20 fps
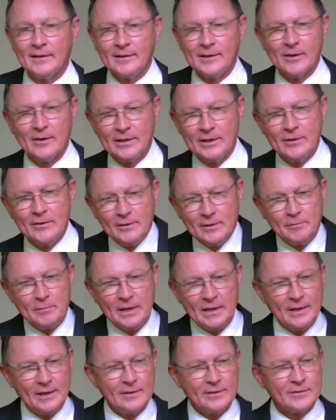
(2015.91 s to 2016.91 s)
You know, you
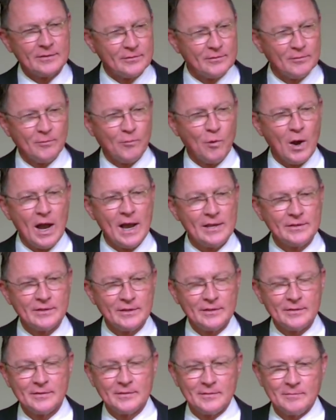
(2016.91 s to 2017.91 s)
be as wise
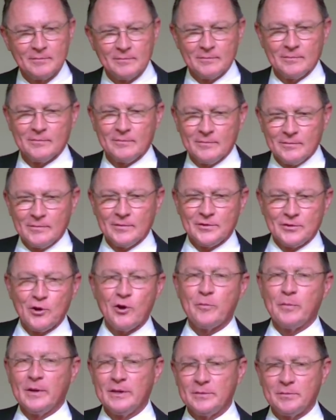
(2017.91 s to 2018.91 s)
as
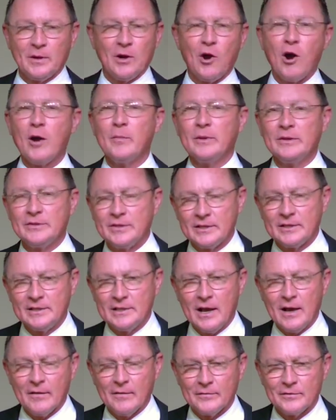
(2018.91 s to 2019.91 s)
serpents, but harmless as
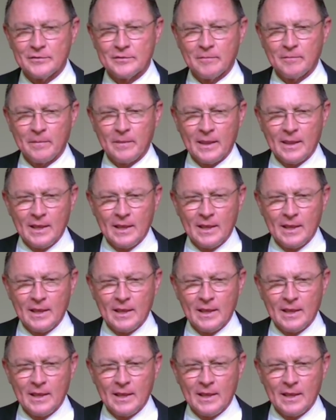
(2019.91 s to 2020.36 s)
doves.